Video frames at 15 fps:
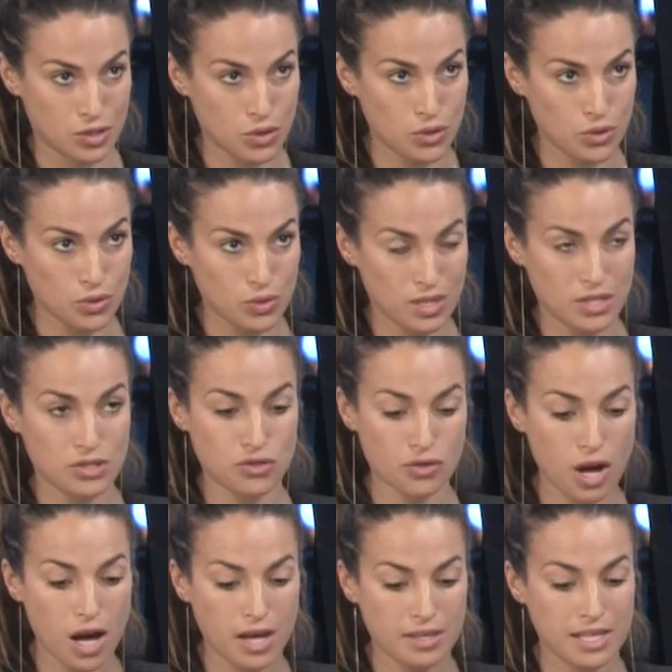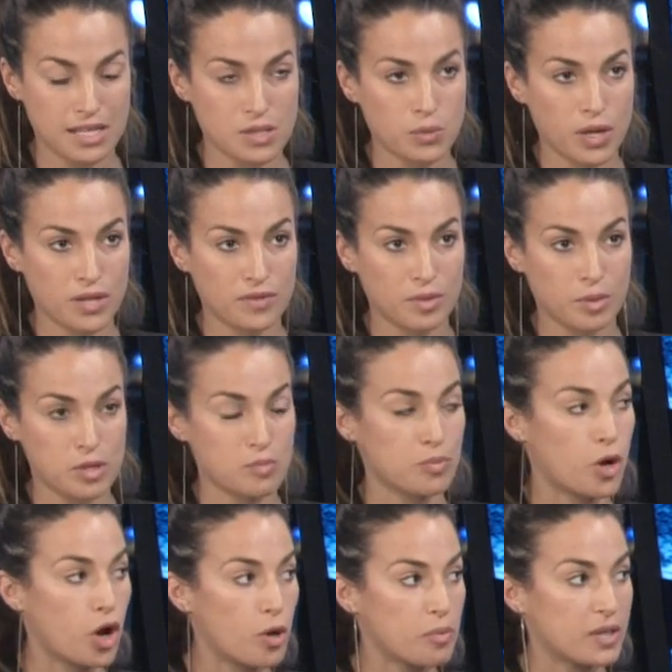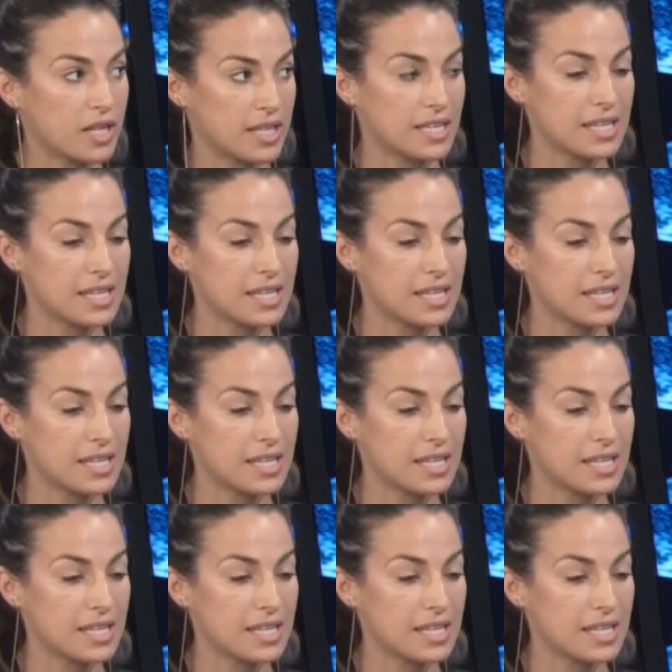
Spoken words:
to this drug that is one of the most popular